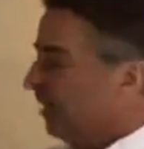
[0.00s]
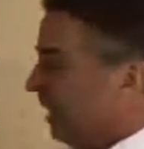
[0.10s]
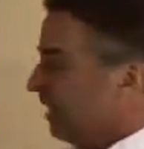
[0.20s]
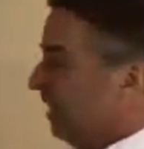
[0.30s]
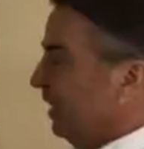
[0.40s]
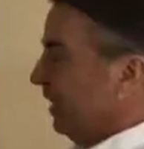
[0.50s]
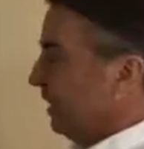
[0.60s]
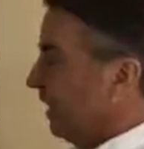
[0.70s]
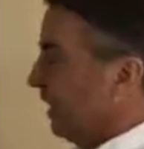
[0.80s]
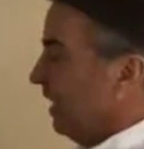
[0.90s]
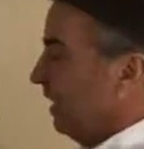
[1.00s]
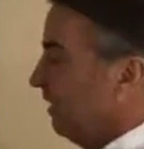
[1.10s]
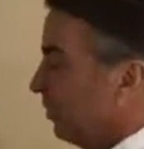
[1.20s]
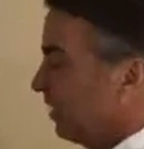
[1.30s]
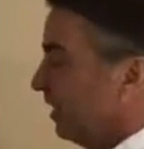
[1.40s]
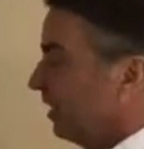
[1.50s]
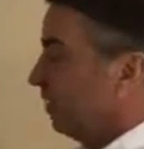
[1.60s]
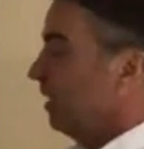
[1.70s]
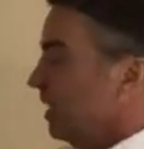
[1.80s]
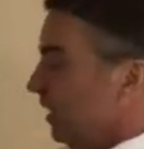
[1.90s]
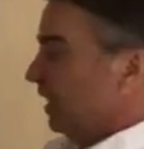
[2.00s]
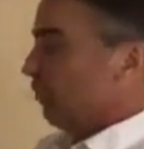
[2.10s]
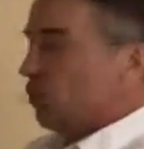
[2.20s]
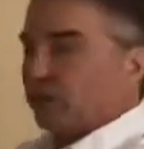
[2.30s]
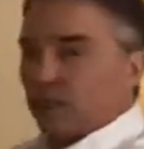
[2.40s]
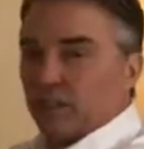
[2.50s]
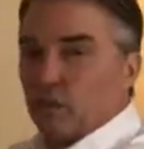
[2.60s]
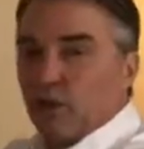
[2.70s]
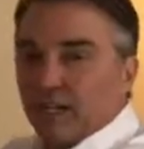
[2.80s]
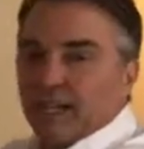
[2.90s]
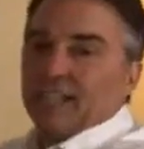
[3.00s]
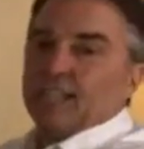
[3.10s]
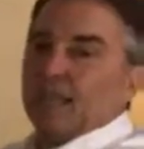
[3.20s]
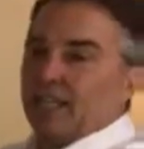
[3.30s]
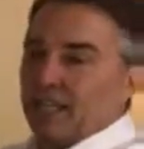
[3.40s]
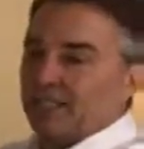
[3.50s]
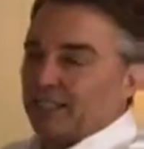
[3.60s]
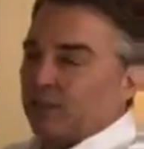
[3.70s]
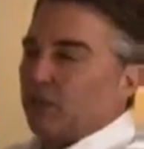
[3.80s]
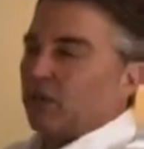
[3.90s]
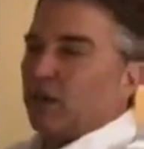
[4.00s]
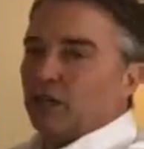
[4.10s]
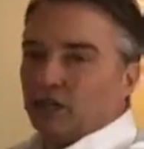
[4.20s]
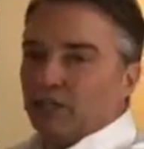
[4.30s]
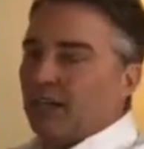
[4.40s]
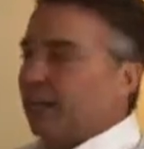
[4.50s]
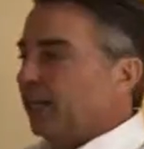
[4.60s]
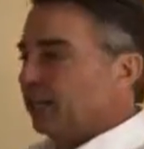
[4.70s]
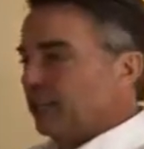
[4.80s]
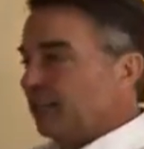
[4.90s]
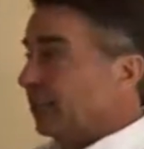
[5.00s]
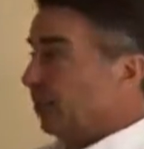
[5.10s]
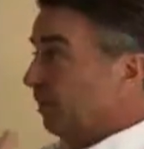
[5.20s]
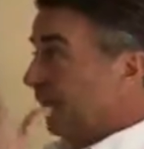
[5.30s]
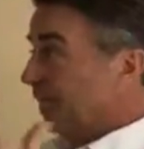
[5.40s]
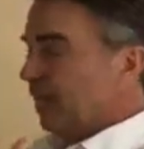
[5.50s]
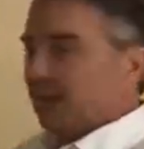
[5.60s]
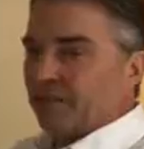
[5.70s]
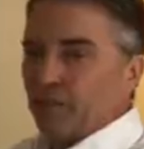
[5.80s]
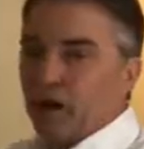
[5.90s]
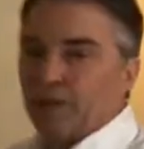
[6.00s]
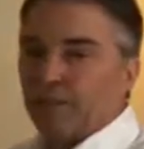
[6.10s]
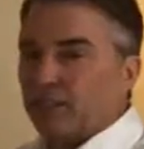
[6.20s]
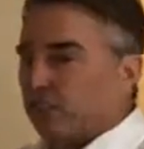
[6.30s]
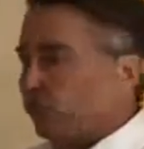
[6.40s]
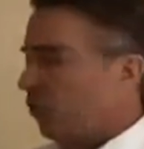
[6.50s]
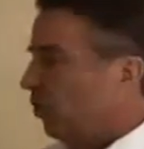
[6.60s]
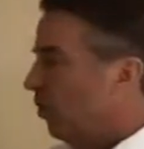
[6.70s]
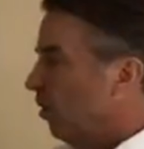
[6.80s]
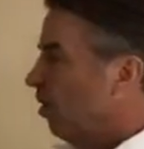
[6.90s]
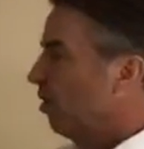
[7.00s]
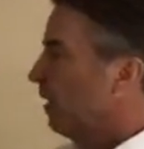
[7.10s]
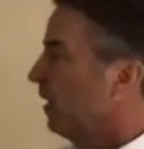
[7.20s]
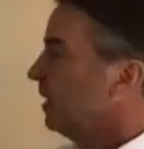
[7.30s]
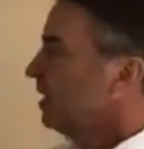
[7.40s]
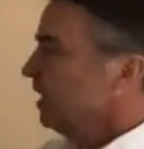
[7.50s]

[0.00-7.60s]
It is an individual system. Now, of course, for it to work, it has to be connected to a larger energy system like that of an office or a home, right?